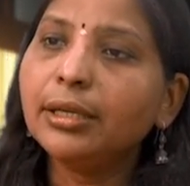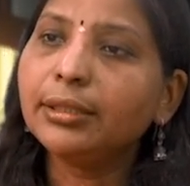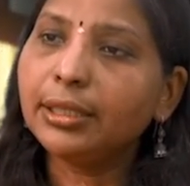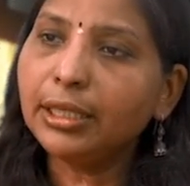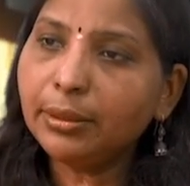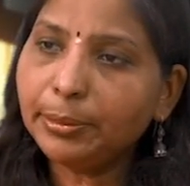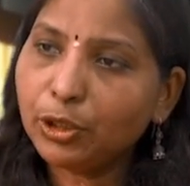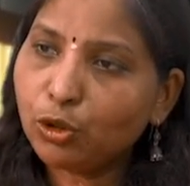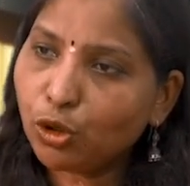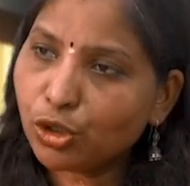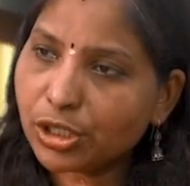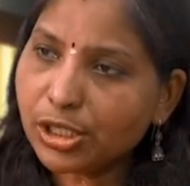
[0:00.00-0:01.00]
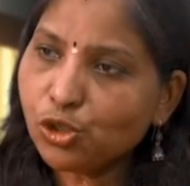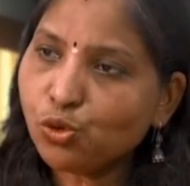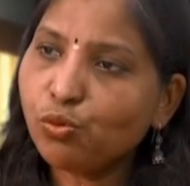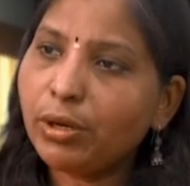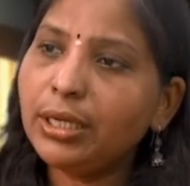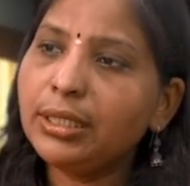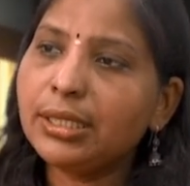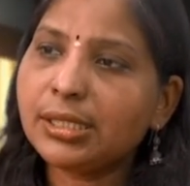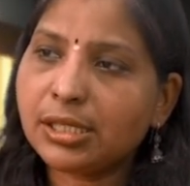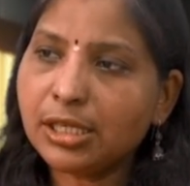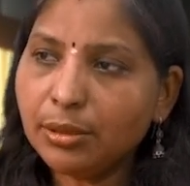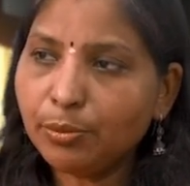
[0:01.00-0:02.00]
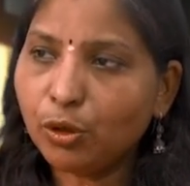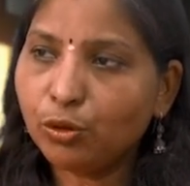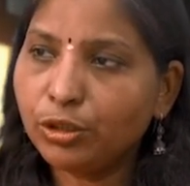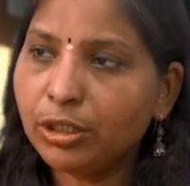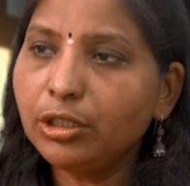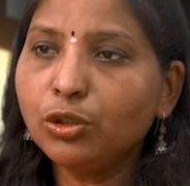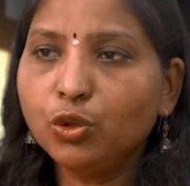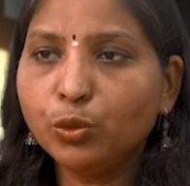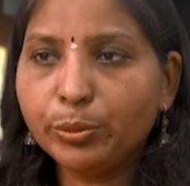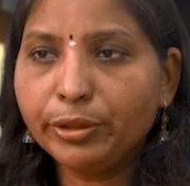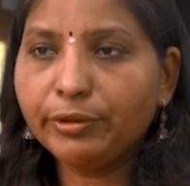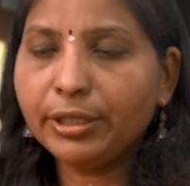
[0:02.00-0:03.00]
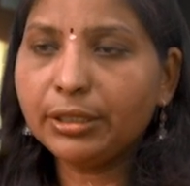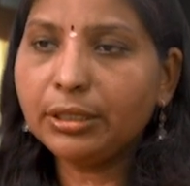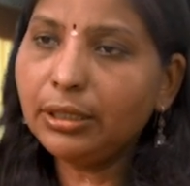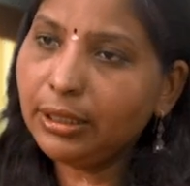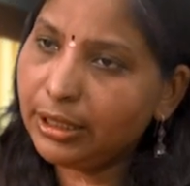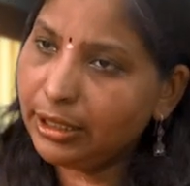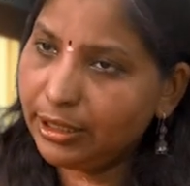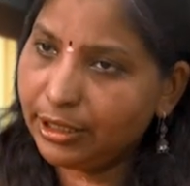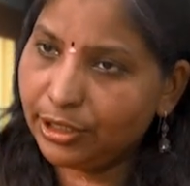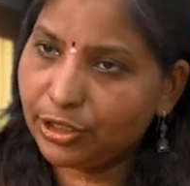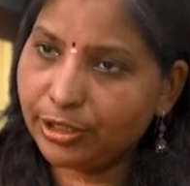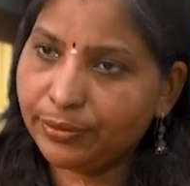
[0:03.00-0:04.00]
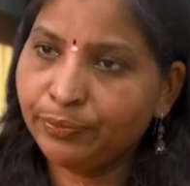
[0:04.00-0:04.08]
Take precautions while dusting powder to prevent the irritation.